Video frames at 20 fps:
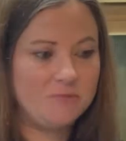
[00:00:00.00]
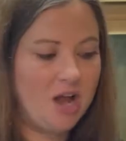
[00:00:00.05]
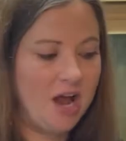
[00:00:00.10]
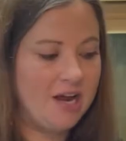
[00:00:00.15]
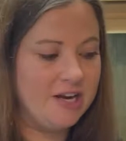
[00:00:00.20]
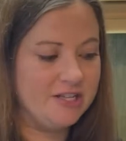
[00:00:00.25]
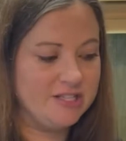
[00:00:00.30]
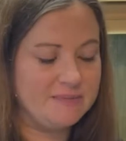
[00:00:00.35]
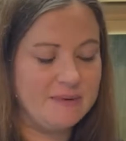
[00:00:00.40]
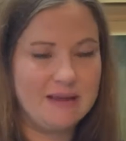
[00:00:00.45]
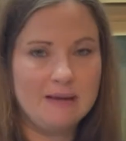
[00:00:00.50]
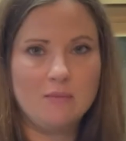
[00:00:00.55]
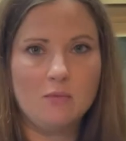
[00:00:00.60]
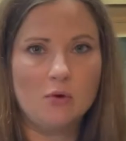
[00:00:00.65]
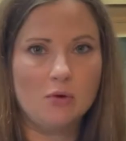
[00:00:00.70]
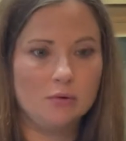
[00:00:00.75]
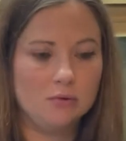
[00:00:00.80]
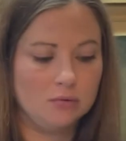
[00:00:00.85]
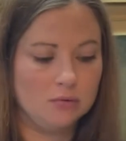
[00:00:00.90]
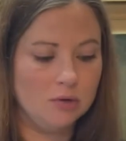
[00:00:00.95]
kind of just make it
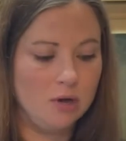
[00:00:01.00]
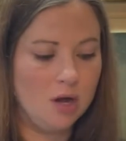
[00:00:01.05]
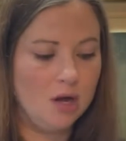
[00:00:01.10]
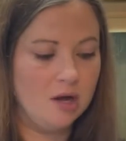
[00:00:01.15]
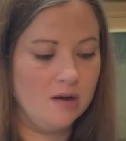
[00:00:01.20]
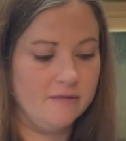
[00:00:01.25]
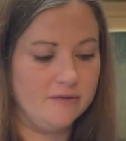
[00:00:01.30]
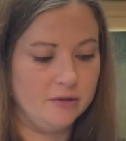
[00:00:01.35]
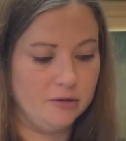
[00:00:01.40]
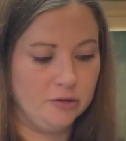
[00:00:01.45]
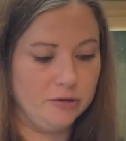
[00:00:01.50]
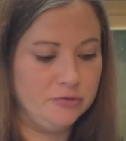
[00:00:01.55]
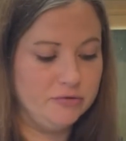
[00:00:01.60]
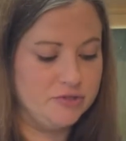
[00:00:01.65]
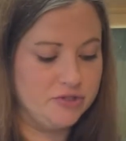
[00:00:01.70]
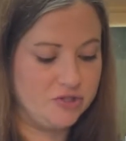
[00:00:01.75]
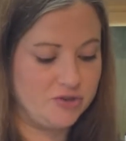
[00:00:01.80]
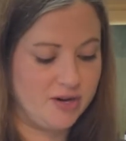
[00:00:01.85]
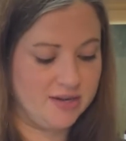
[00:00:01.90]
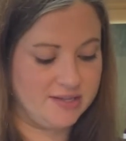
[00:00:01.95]
more of a
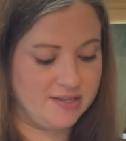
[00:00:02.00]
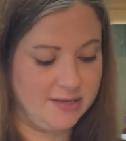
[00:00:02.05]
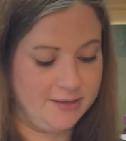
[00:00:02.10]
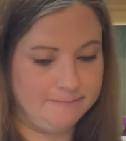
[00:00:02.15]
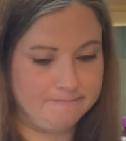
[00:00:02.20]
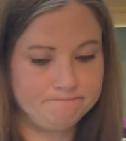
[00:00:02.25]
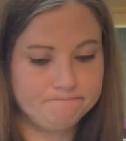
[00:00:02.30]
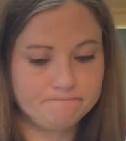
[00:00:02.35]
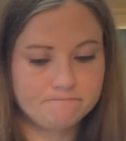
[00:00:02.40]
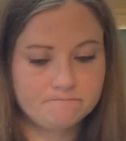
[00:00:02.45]
loose dressing.